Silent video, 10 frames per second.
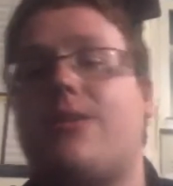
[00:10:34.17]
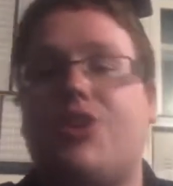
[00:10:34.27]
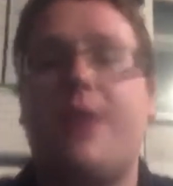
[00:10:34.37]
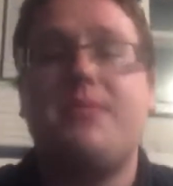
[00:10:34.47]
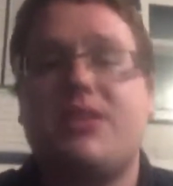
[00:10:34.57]

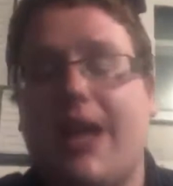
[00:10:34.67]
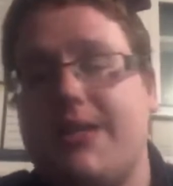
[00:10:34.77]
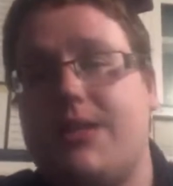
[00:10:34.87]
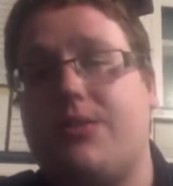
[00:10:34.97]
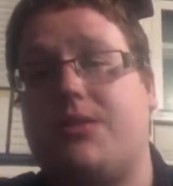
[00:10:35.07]
Jim
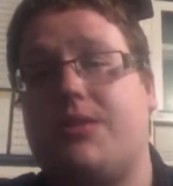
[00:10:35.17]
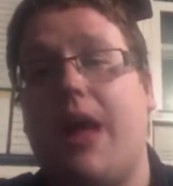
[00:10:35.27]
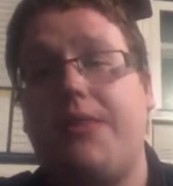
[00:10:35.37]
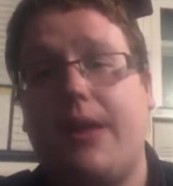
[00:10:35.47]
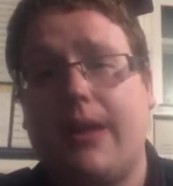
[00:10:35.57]
says there's
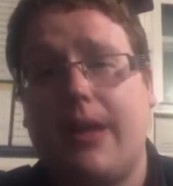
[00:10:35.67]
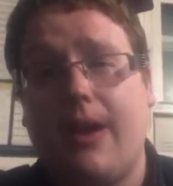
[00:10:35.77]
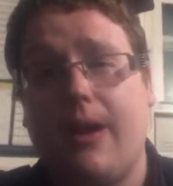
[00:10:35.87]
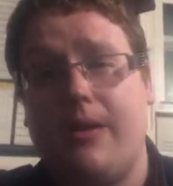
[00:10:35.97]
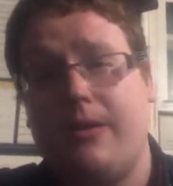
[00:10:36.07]
nothing
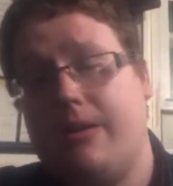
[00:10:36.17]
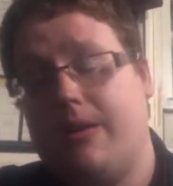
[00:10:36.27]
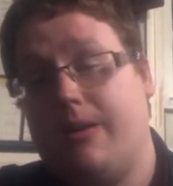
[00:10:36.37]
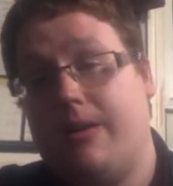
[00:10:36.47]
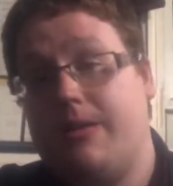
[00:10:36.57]
here.
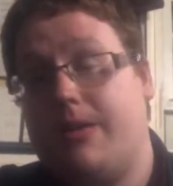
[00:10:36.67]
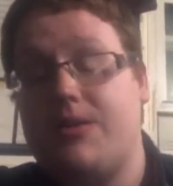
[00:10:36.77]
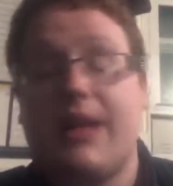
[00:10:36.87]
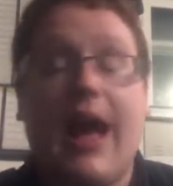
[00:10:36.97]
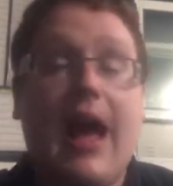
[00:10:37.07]

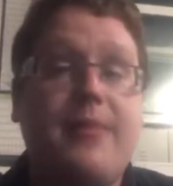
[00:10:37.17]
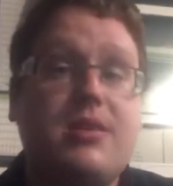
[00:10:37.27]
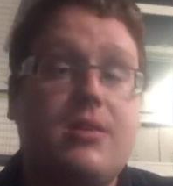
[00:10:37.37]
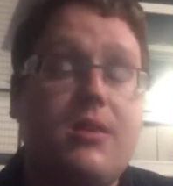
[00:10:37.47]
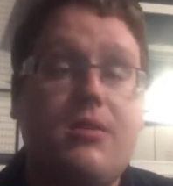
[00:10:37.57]
There's
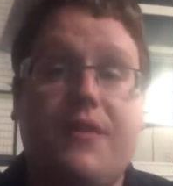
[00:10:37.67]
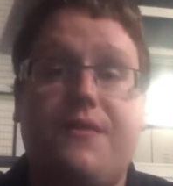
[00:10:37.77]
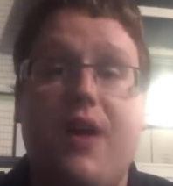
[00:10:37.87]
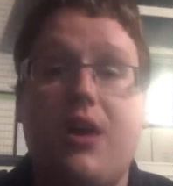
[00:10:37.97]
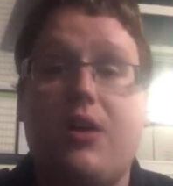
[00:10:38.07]
absolutely
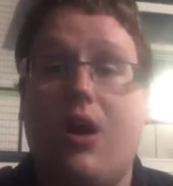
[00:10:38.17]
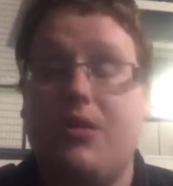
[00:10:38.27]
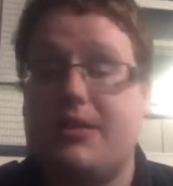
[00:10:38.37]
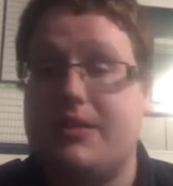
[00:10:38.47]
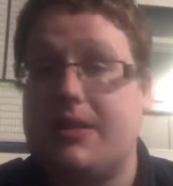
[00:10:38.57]
fuck
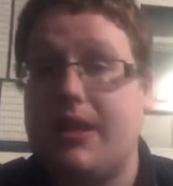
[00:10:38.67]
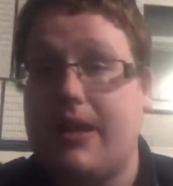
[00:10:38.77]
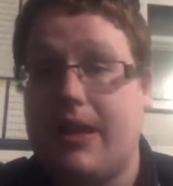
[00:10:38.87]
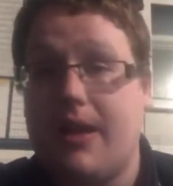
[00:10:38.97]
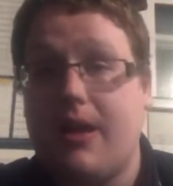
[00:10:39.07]
all to see
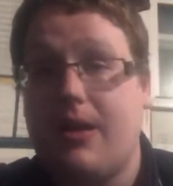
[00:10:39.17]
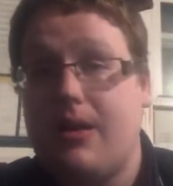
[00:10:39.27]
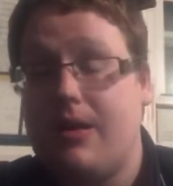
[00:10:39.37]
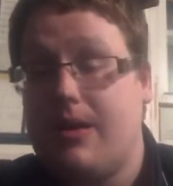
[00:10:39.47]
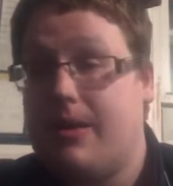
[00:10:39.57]
here.
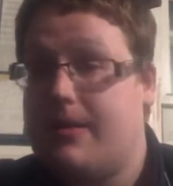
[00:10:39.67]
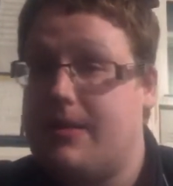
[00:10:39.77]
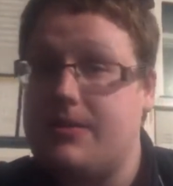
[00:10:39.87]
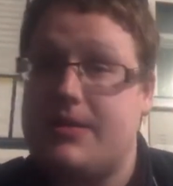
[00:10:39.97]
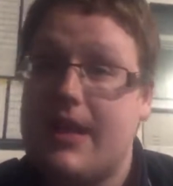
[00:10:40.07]

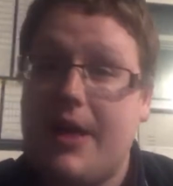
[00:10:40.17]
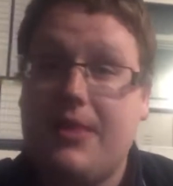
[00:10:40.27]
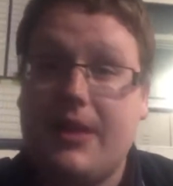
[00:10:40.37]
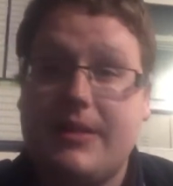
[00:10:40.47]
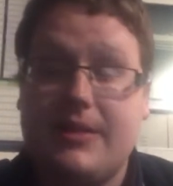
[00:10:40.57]
There's
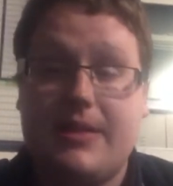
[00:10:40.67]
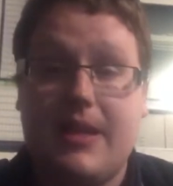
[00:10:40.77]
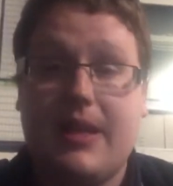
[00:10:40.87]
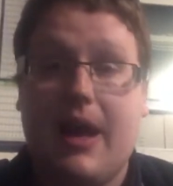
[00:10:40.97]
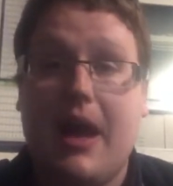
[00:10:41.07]
nothing to
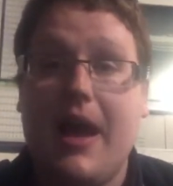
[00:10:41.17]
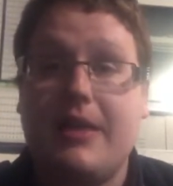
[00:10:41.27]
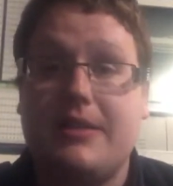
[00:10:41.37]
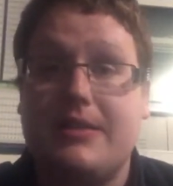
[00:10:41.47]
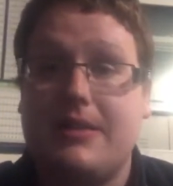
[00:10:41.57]
see,
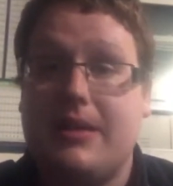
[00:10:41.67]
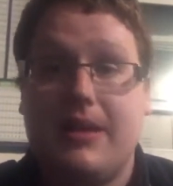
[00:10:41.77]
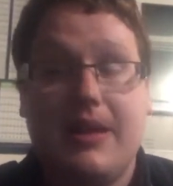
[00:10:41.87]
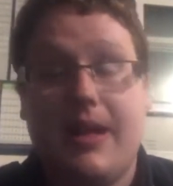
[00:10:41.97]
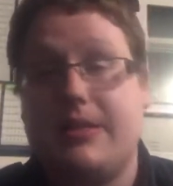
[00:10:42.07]
guys.
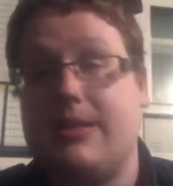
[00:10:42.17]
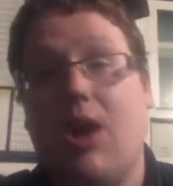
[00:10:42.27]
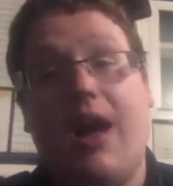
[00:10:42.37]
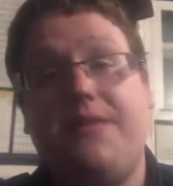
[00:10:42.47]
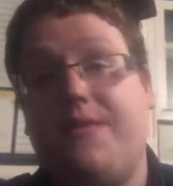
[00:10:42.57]
It's
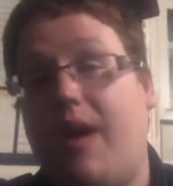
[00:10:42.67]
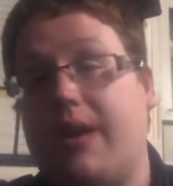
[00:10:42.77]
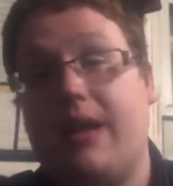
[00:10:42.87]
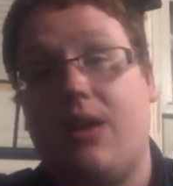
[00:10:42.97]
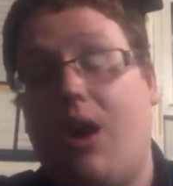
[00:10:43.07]
not
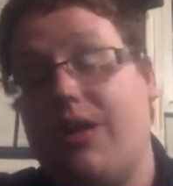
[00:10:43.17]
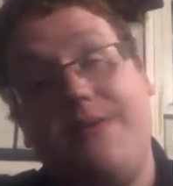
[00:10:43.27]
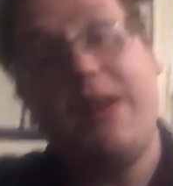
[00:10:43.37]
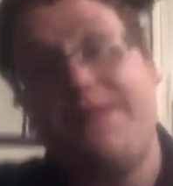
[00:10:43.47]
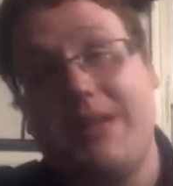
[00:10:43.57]
funny at all.
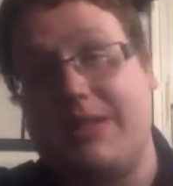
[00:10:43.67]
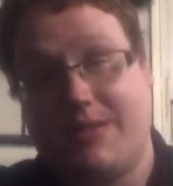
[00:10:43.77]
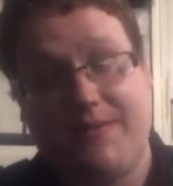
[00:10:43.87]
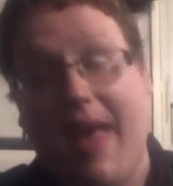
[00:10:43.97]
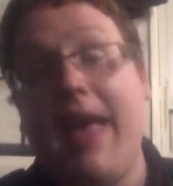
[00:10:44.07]
Even if this
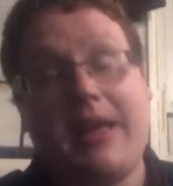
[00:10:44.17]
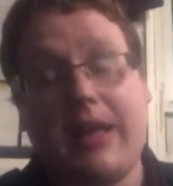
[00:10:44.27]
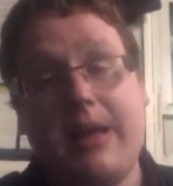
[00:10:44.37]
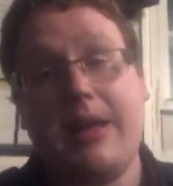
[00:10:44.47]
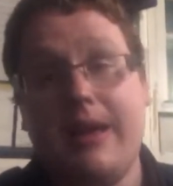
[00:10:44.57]
is
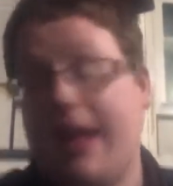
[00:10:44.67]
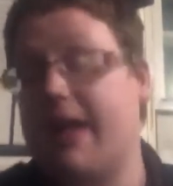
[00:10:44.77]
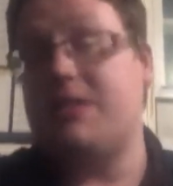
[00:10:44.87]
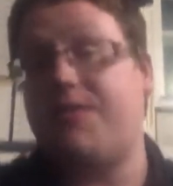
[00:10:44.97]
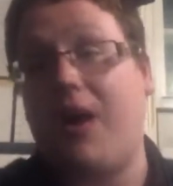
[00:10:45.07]
fake,
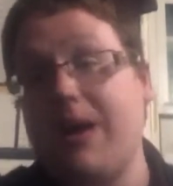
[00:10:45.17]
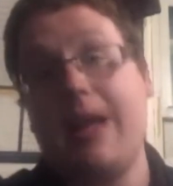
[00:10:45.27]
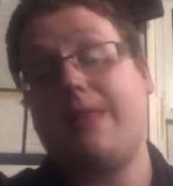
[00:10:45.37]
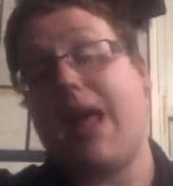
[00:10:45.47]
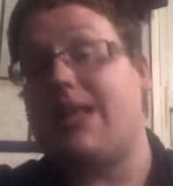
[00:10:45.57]
it's
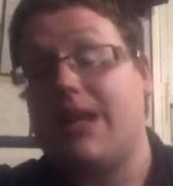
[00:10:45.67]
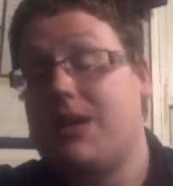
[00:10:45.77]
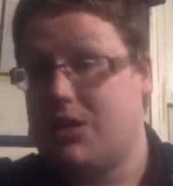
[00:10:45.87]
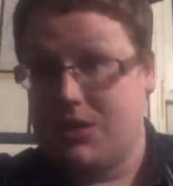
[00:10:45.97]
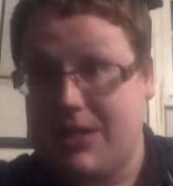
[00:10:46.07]
funny that
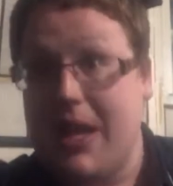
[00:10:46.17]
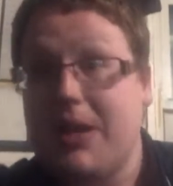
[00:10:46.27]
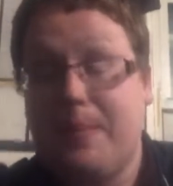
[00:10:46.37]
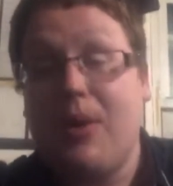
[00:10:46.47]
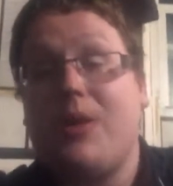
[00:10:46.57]

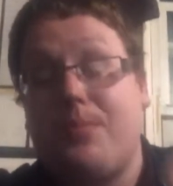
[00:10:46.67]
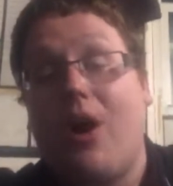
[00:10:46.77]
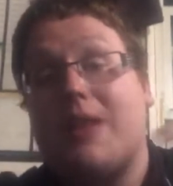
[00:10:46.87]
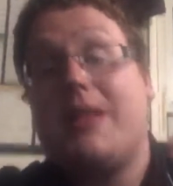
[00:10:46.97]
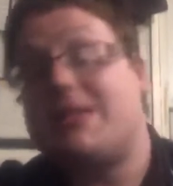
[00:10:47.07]
Dick but
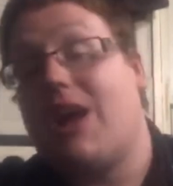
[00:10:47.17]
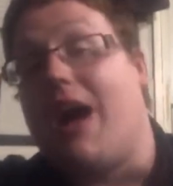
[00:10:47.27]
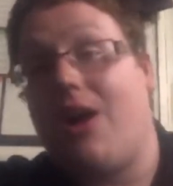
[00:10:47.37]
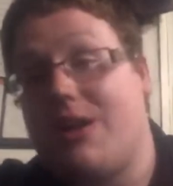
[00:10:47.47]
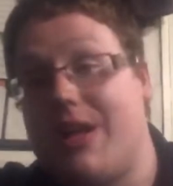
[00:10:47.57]
brought this
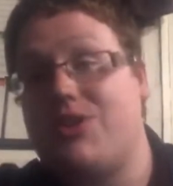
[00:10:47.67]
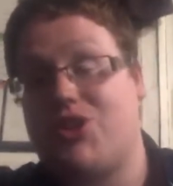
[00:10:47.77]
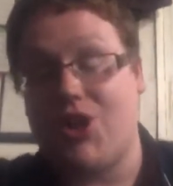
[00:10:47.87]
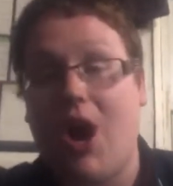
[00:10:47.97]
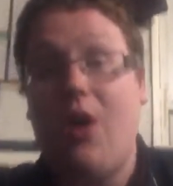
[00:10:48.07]
guy onto
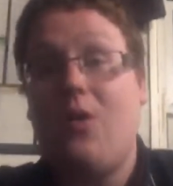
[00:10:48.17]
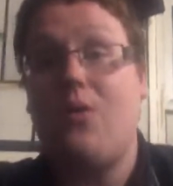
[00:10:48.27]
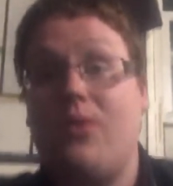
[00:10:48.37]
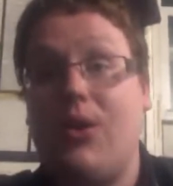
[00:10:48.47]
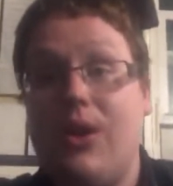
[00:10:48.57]
his
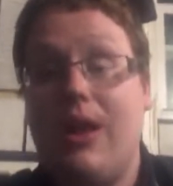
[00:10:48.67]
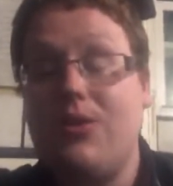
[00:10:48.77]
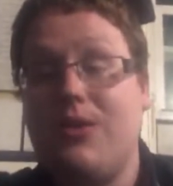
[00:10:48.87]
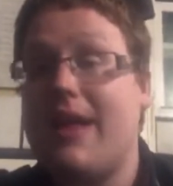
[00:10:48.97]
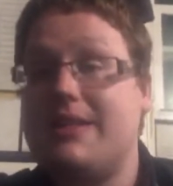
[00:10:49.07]
show,
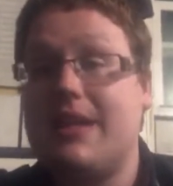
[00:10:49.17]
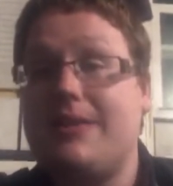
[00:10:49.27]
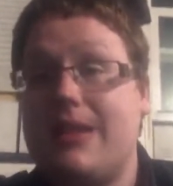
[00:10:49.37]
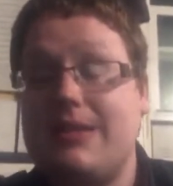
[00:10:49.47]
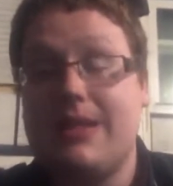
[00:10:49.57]
who then
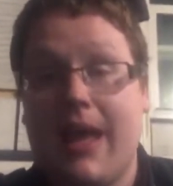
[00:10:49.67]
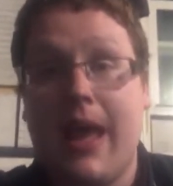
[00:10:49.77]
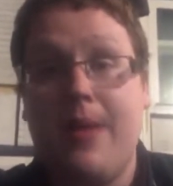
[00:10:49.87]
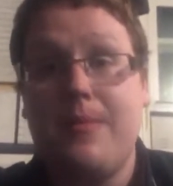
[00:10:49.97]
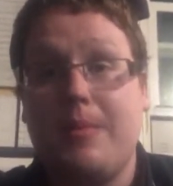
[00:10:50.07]
did this to
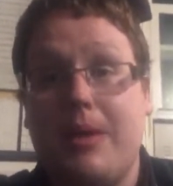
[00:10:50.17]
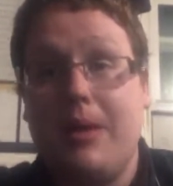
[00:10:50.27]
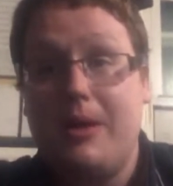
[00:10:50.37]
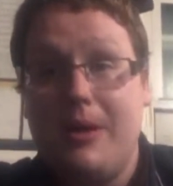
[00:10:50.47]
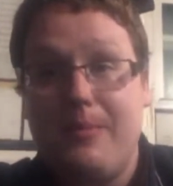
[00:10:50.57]
him.
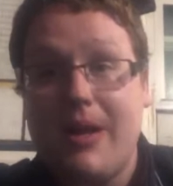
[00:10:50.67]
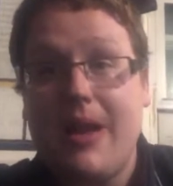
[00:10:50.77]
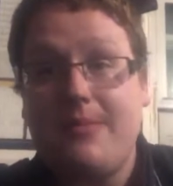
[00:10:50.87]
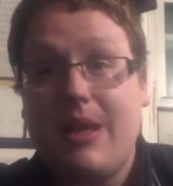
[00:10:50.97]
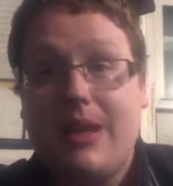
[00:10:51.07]

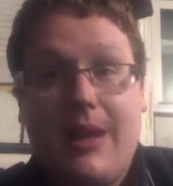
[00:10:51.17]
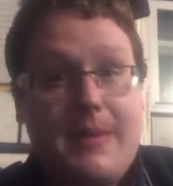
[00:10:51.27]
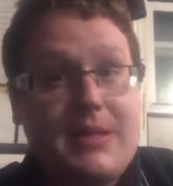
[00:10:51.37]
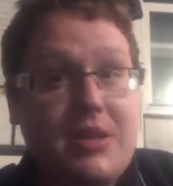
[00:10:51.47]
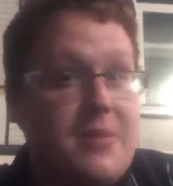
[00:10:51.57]
But I mean,
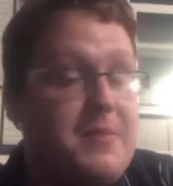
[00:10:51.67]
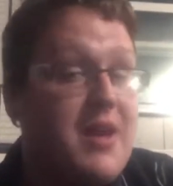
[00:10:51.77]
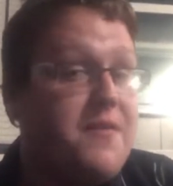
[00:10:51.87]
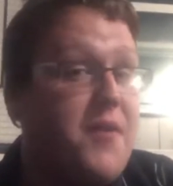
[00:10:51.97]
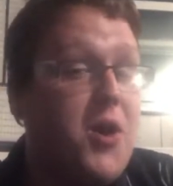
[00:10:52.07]
this could
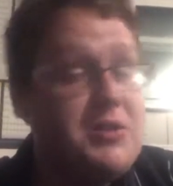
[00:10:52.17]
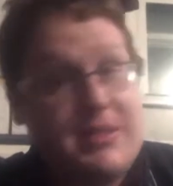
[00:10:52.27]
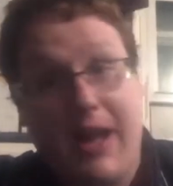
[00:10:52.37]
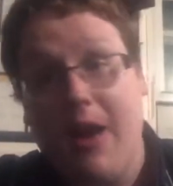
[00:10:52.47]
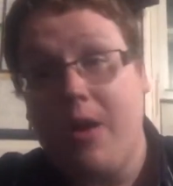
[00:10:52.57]
be a
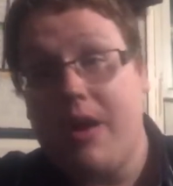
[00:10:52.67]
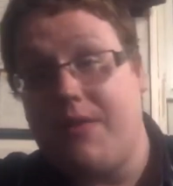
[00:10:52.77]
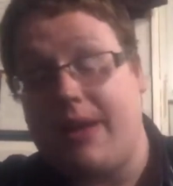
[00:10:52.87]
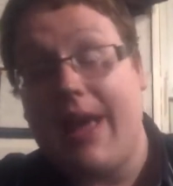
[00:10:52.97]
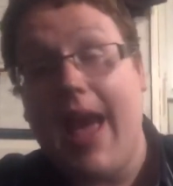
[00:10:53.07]
false
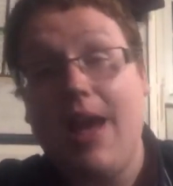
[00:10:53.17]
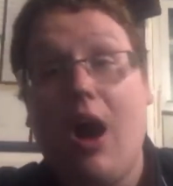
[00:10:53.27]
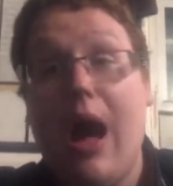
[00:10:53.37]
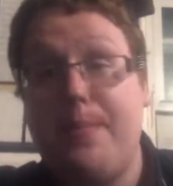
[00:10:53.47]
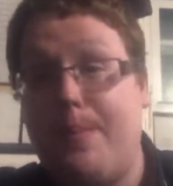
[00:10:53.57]
narrative, a gay
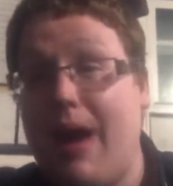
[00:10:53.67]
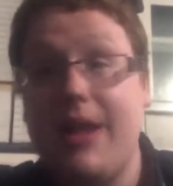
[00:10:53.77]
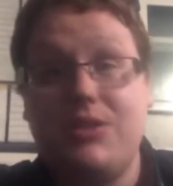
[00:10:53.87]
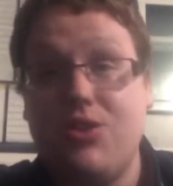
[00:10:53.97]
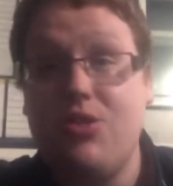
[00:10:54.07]
op
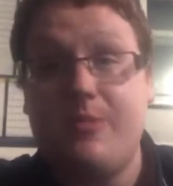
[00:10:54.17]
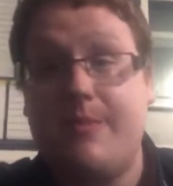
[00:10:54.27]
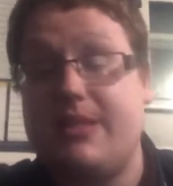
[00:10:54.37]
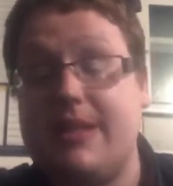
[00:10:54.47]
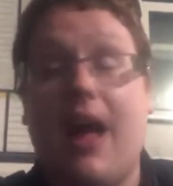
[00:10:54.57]
by Zoom
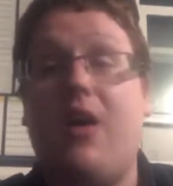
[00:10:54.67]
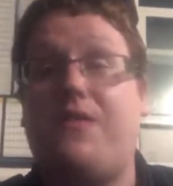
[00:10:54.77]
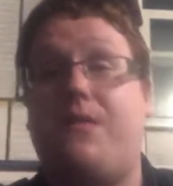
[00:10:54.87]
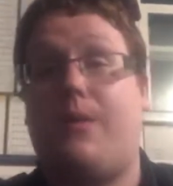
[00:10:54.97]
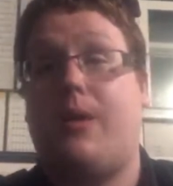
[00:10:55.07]

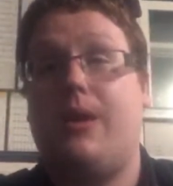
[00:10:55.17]
himself